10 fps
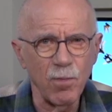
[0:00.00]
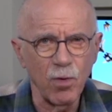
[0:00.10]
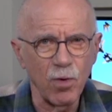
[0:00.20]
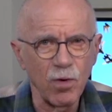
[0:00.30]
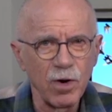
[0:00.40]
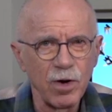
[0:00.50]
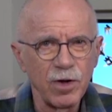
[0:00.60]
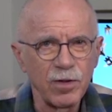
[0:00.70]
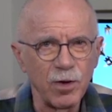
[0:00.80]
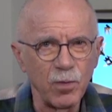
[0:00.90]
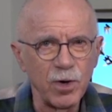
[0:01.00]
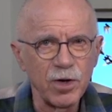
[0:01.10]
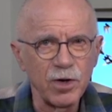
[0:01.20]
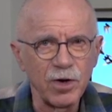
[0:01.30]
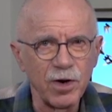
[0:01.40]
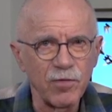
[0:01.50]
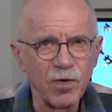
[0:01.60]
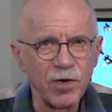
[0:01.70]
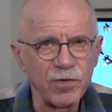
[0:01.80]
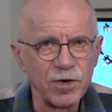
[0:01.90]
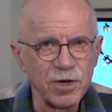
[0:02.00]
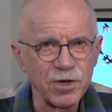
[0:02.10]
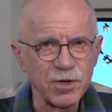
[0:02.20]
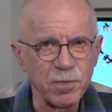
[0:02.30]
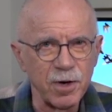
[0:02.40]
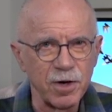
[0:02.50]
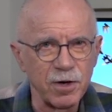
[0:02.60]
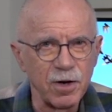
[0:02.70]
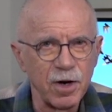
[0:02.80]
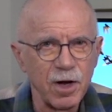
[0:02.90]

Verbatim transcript: more than we could ever have anticipated.